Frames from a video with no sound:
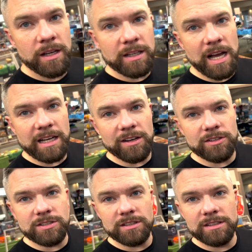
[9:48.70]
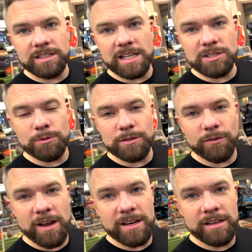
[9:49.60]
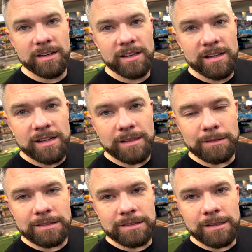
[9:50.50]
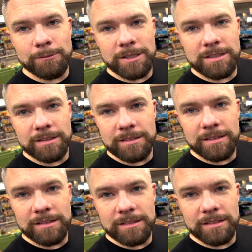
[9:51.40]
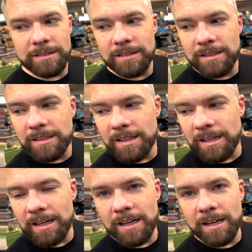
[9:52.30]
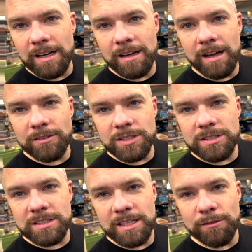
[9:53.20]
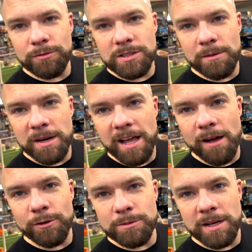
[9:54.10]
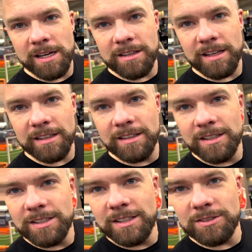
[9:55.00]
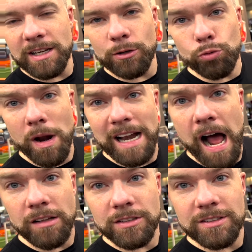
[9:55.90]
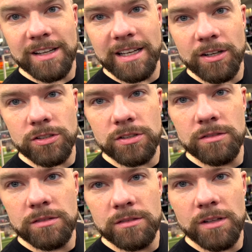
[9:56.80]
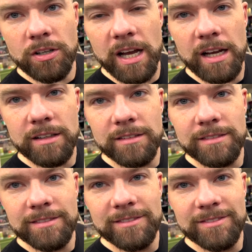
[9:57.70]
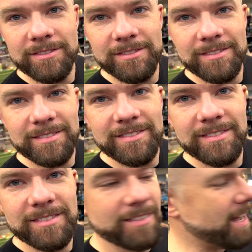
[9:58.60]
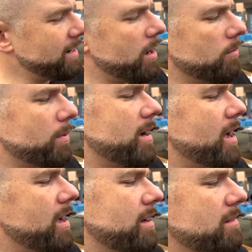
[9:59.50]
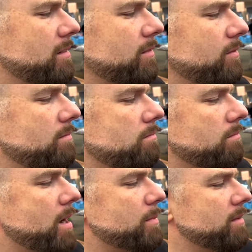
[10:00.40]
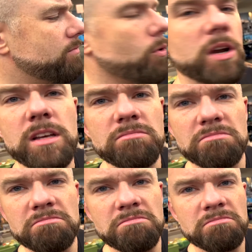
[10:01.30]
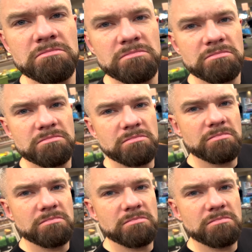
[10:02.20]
Guy goes, says to his friend, "I'm not sure how much this is. Uh, I'll just see if somebody offers me anything." Okay. So I go, twenty dollars. And, and he goes, "Okay." How much is that worth? I don't know, but uh, be 40. Oh, okay. Oh, yeah.